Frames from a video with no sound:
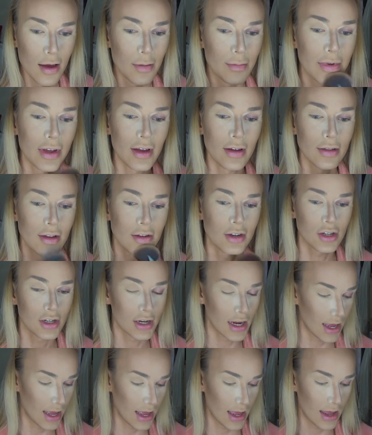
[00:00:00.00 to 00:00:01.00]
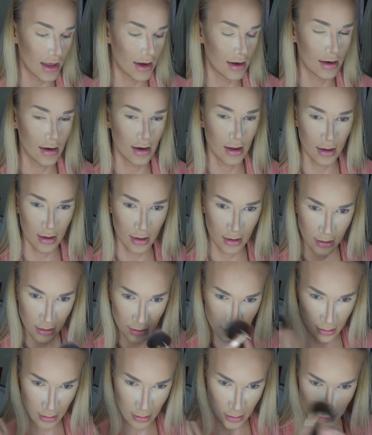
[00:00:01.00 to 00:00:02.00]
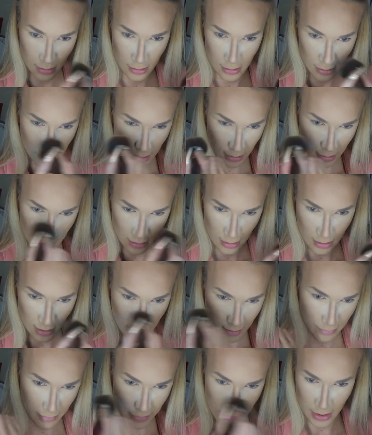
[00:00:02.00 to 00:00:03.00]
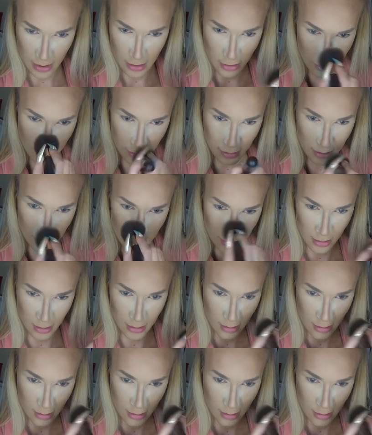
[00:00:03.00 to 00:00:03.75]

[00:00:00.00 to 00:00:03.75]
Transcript: A bit on the chin, a bit on